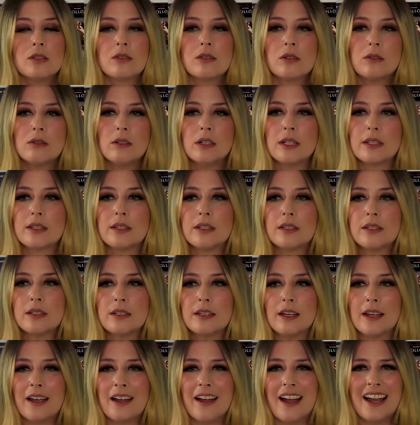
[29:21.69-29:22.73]
So the
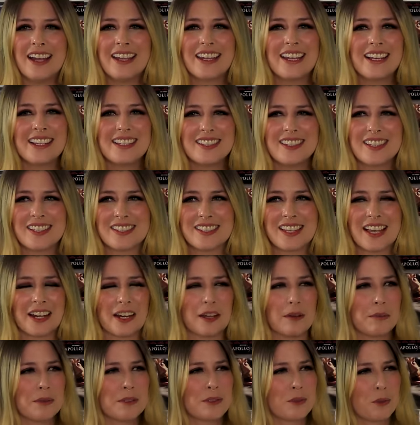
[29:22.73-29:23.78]
I guess the
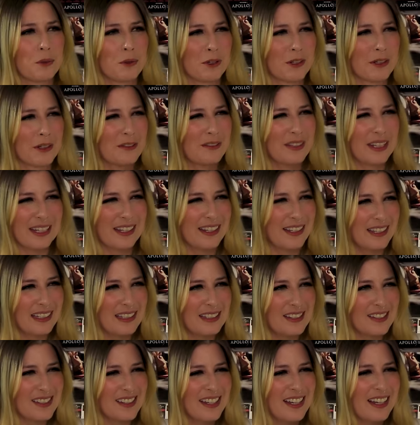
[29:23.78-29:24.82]
setup sort of
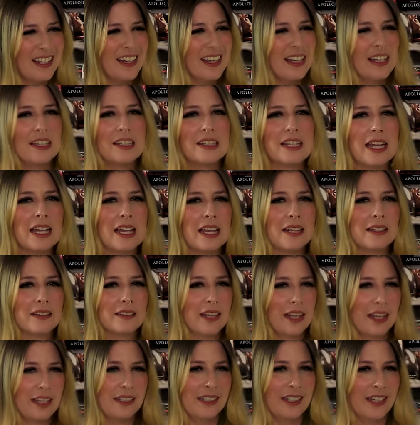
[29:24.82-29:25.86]
is that
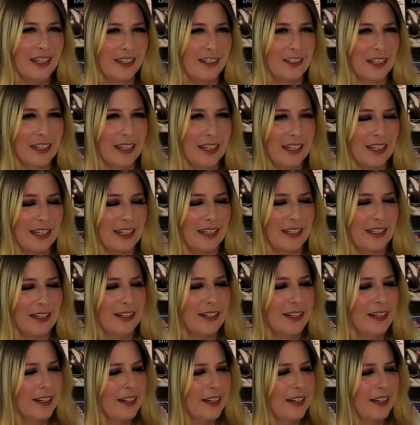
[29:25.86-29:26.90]
Gladiator
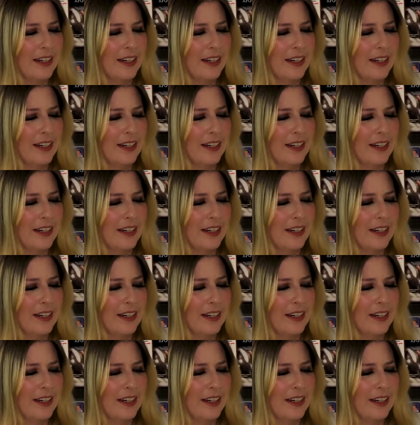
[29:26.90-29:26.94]
Kid